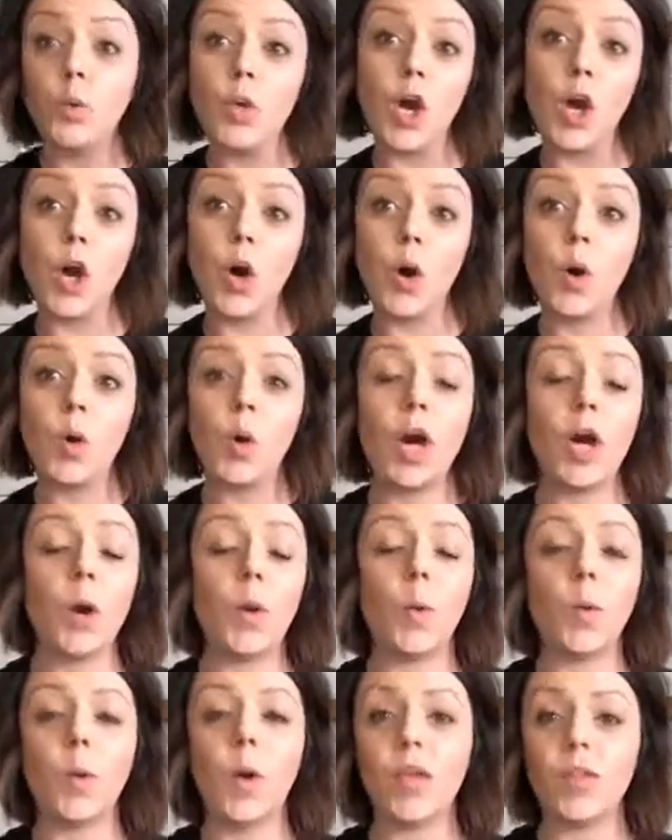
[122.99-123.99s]
know
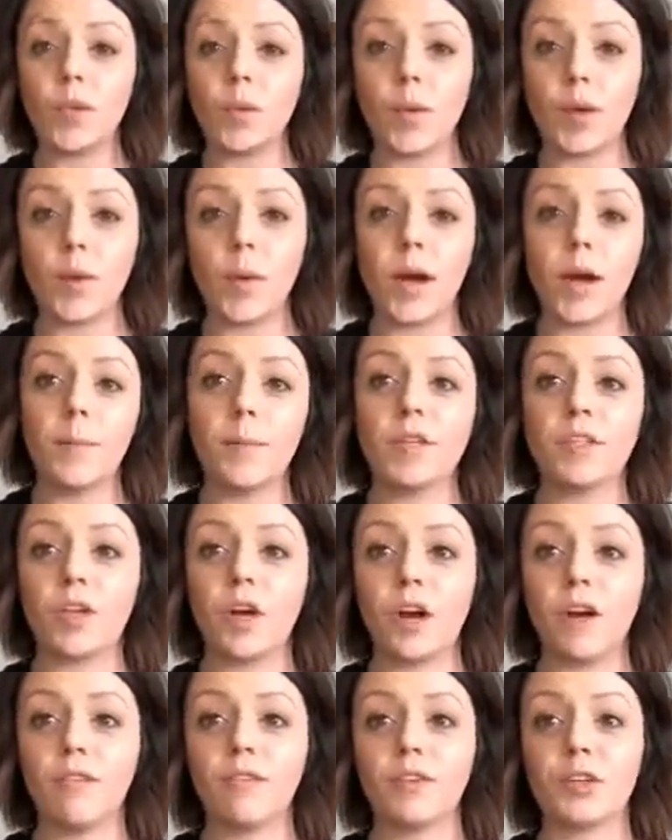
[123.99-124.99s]
what the requirements
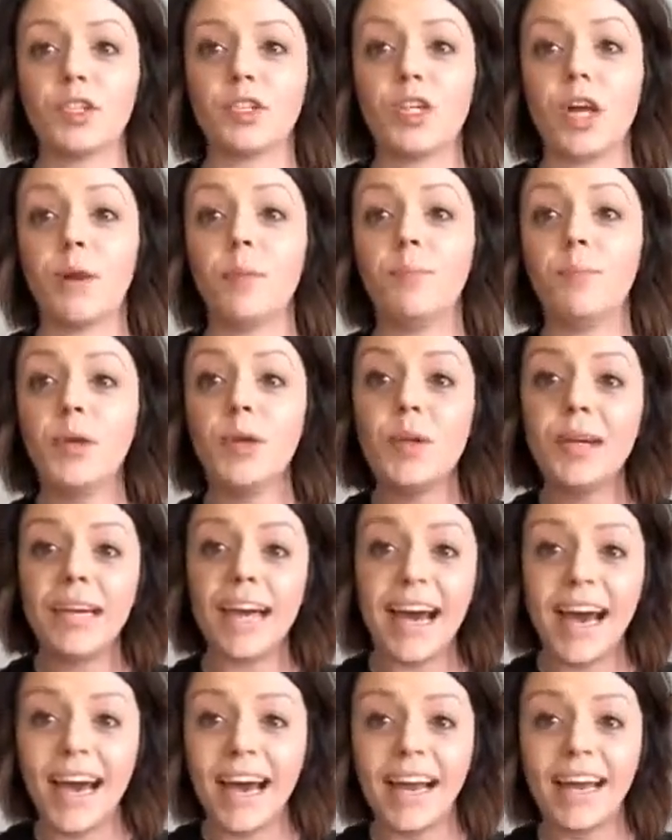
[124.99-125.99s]
are for Star Beauty
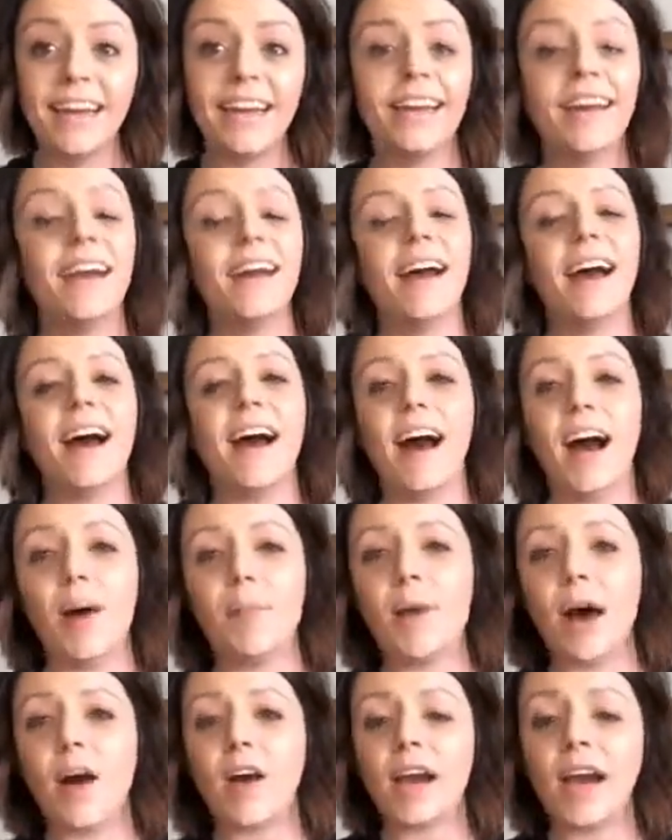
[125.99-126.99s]
Guide,
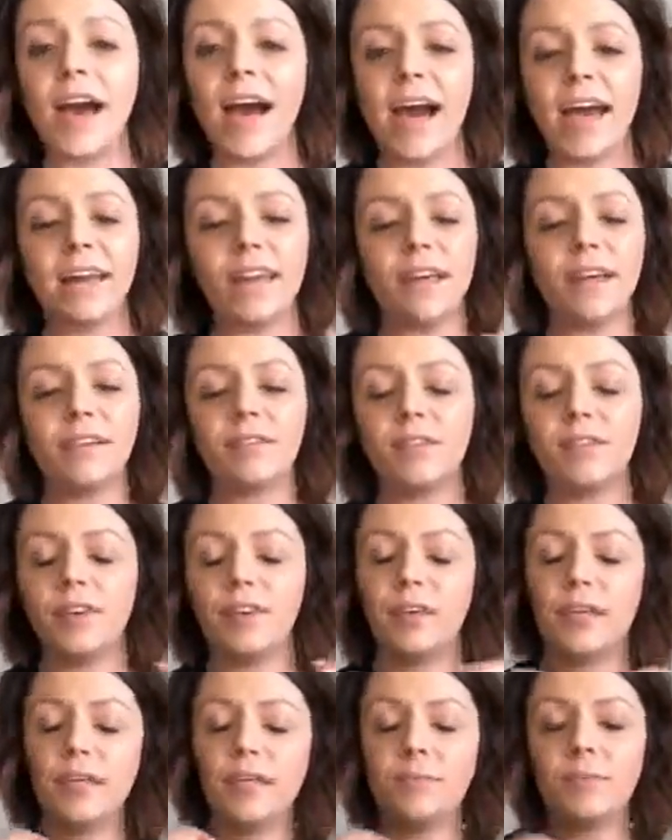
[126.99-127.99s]
I'll kind of
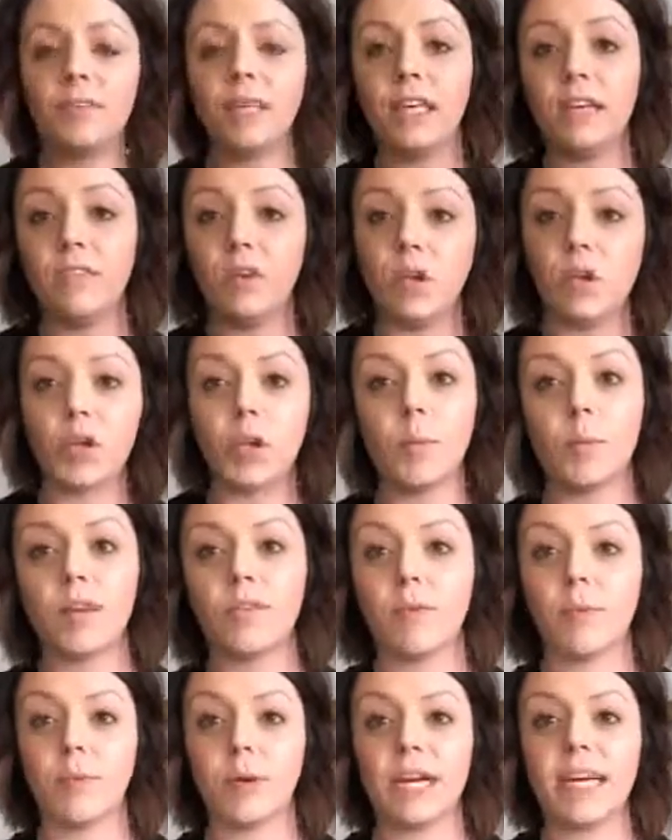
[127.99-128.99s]
give you a little bit
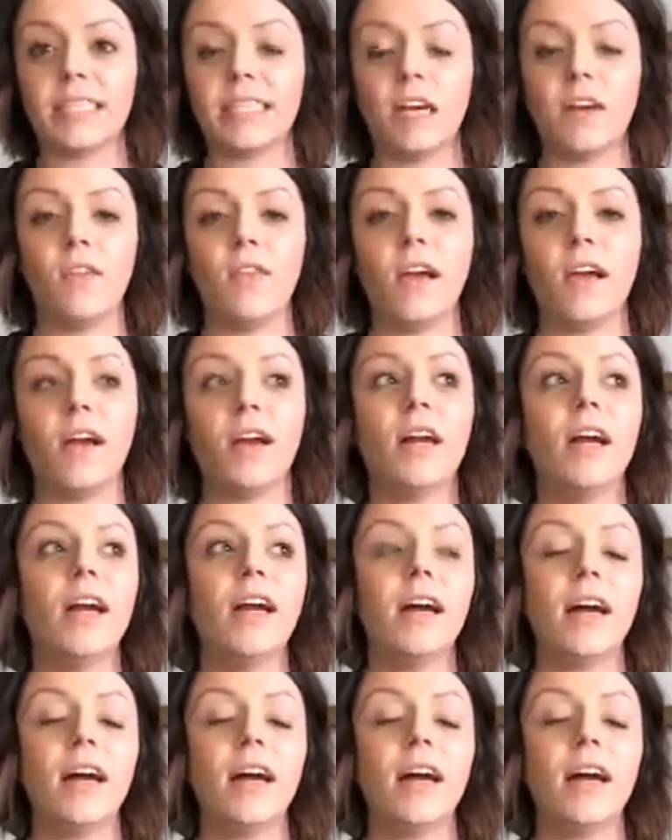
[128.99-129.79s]
of a breakdown there.